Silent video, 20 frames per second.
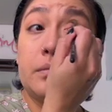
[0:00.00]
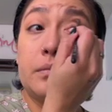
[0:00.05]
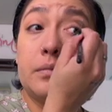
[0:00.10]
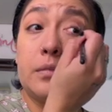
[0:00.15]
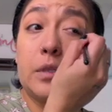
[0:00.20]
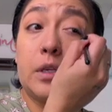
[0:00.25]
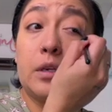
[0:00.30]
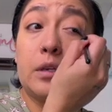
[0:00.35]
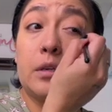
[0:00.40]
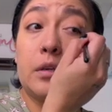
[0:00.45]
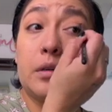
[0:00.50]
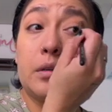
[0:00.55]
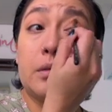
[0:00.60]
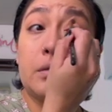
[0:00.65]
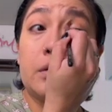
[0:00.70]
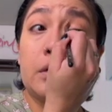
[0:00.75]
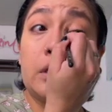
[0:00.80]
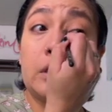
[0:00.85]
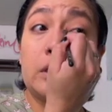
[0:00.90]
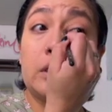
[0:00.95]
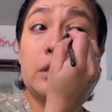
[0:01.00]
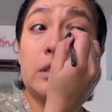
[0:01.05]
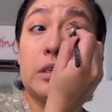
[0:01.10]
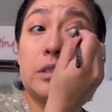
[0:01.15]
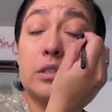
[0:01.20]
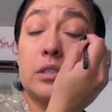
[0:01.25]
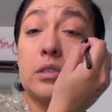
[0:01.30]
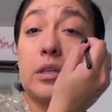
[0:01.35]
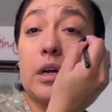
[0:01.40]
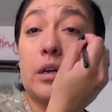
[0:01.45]
You know,
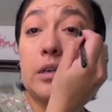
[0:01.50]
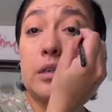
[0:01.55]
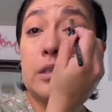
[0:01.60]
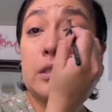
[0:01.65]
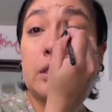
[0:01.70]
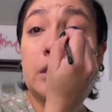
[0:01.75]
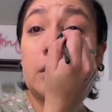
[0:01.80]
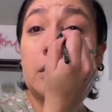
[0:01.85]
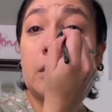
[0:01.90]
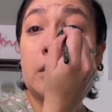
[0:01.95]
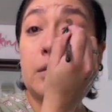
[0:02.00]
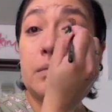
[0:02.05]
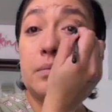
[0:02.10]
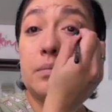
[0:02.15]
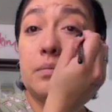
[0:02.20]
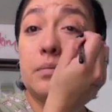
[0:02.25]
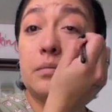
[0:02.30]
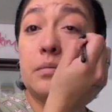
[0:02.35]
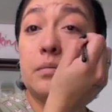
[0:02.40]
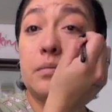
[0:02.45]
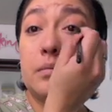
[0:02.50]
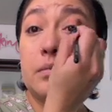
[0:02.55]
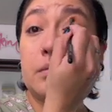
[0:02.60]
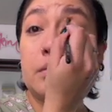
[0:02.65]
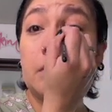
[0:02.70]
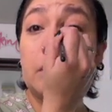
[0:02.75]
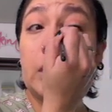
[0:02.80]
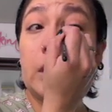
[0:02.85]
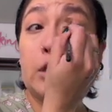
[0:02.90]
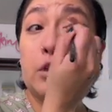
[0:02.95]
it's not good to
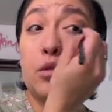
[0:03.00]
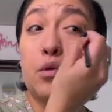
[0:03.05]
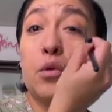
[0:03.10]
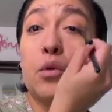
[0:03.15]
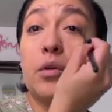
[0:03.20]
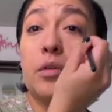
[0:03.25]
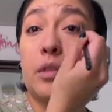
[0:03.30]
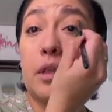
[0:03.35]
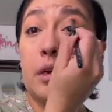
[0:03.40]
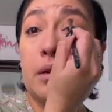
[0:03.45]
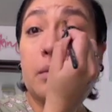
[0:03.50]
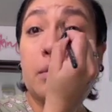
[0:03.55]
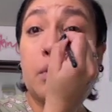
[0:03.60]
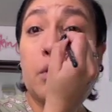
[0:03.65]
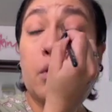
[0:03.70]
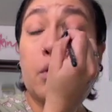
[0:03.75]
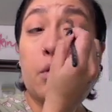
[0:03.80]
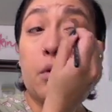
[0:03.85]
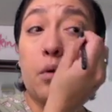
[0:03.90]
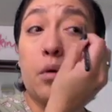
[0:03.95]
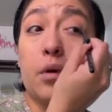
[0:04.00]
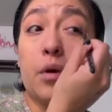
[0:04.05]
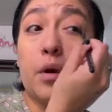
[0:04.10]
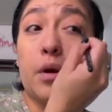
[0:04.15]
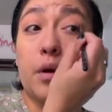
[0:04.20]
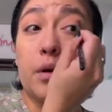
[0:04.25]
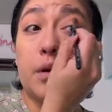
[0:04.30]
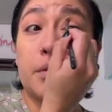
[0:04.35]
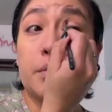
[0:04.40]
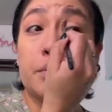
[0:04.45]
ignore them
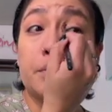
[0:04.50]
or